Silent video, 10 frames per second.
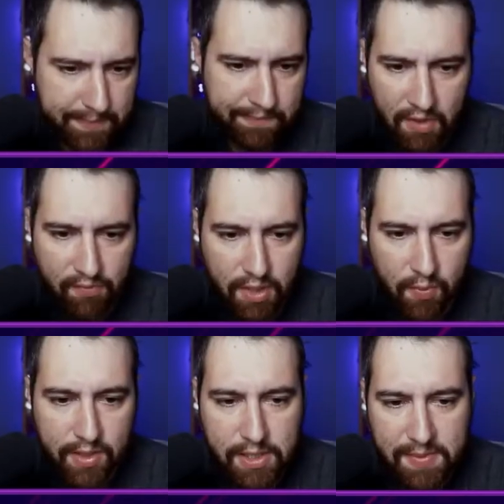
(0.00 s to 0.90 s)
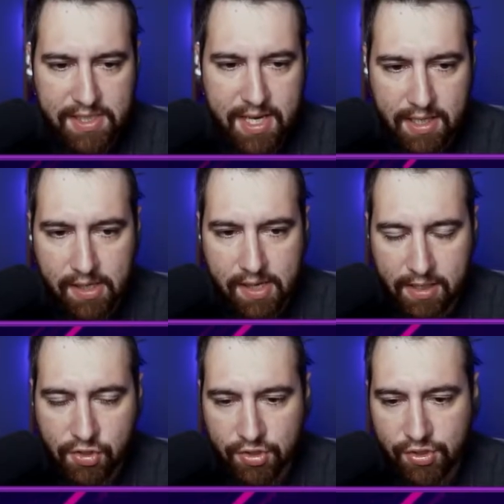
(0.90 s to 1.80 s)
We don't want them to sneak in any
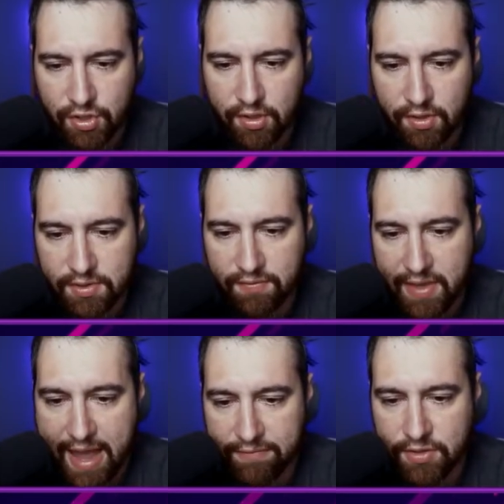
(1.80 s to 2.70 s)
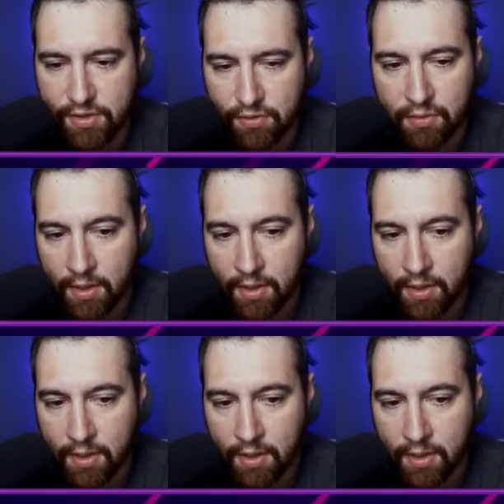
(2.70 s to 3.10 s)
extra snarls if they have to,